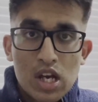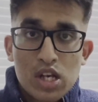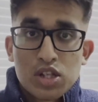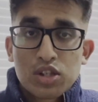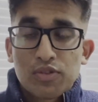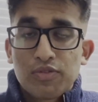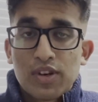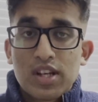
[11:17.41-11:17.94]

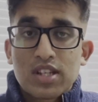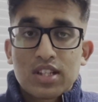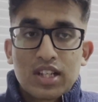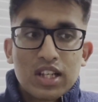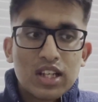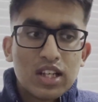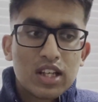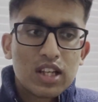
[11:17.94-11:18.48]
So
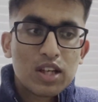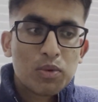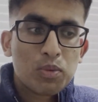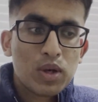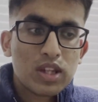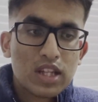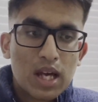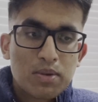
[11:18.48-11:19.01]
firstly,
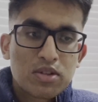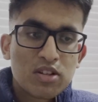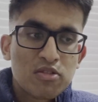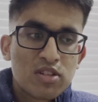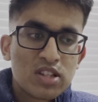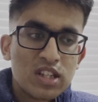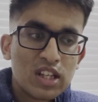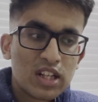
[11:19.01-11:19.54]
with abstract
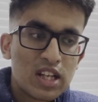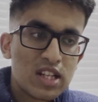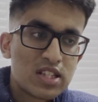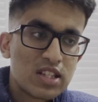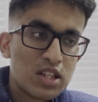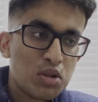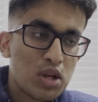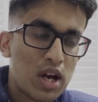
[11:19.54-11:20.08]
reasoning, let's
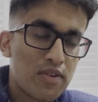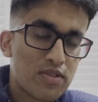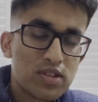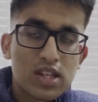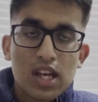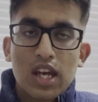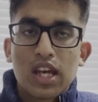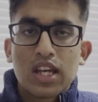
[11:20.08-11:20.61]
say you have
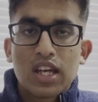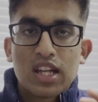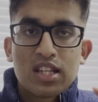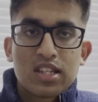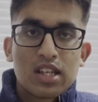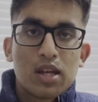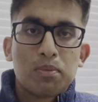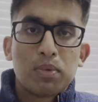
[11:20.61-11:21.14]
set A and
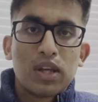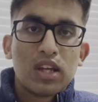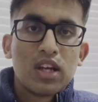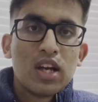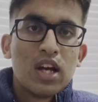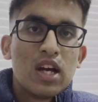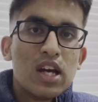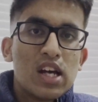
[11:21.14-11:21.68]
set B.
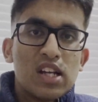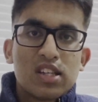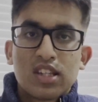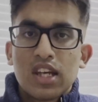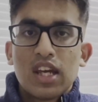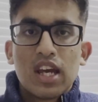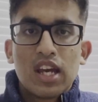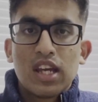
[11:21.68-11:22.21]
And
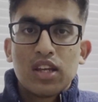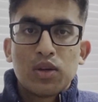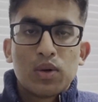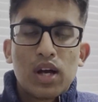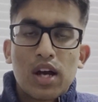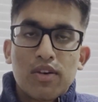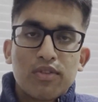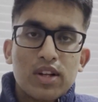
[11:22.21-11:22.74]
set A, you
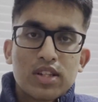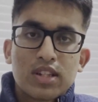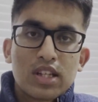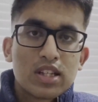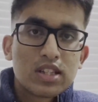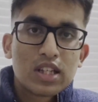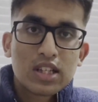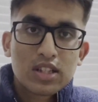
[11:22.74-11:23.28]
have, let's say,
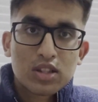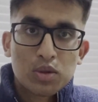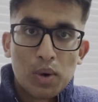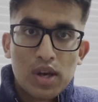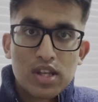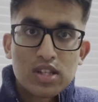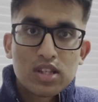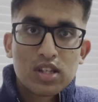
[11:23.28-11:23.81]
6
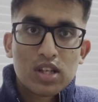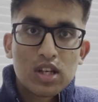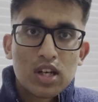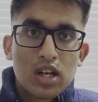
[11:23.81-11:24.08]
squares.